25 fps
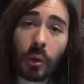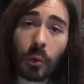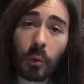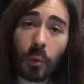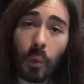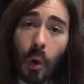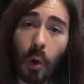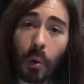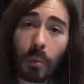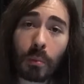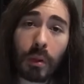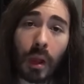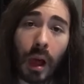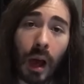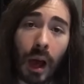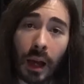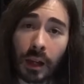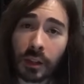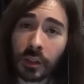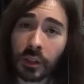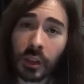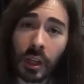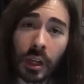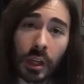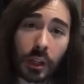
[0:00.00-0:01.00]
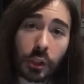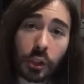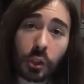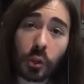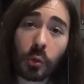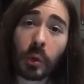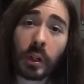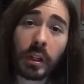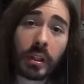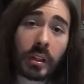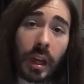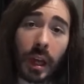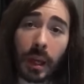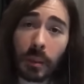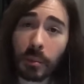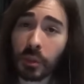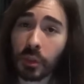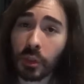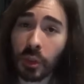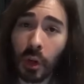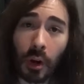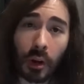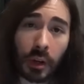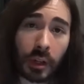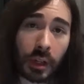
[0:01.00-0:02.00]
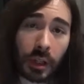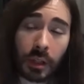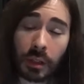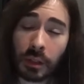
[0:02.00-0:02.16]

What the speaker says: Roblox Squid Game circuit,